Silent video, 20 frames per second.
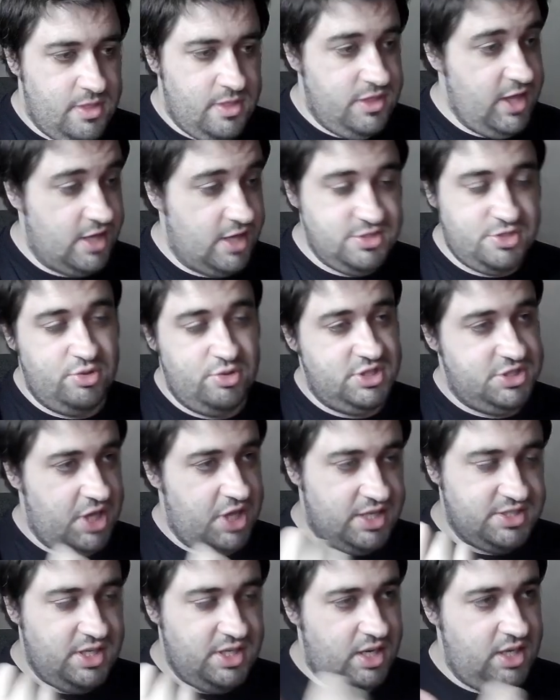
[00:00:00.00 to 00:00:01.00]
The answer is
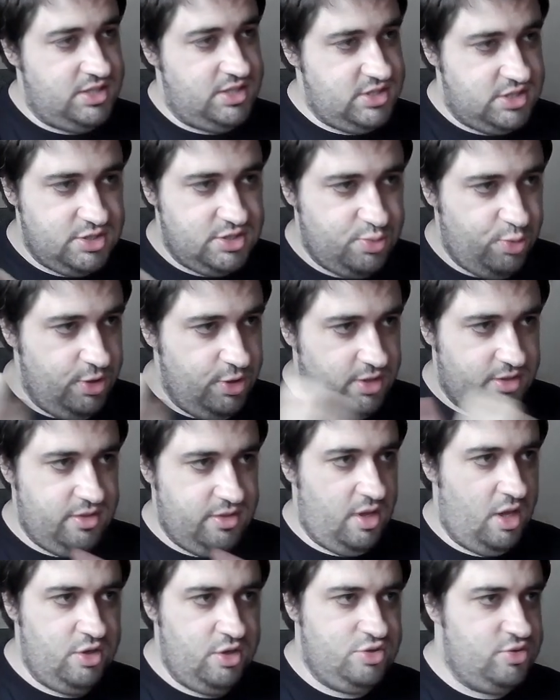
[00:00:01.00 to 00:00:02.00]
yes, it is. It's worth
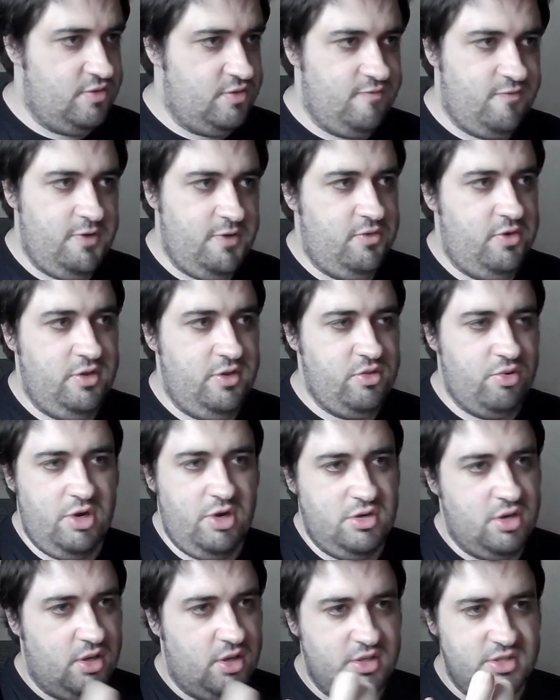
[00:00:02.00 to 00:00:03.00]

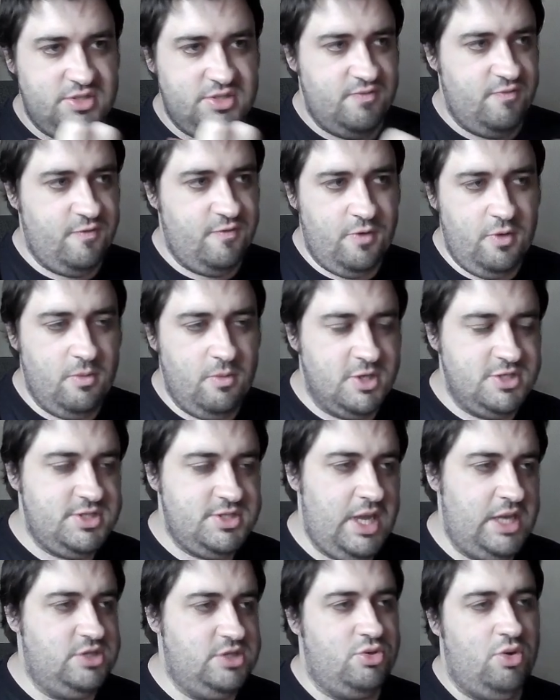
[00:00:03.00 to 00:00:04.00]

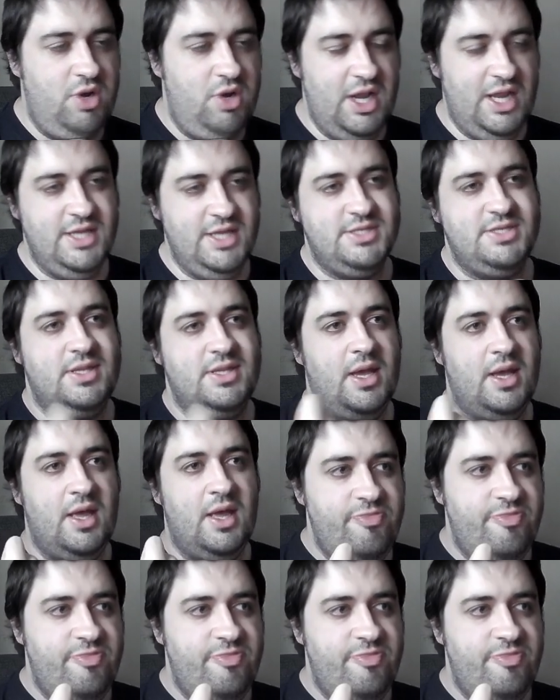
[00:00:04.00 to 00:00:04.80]
$153.41, or at least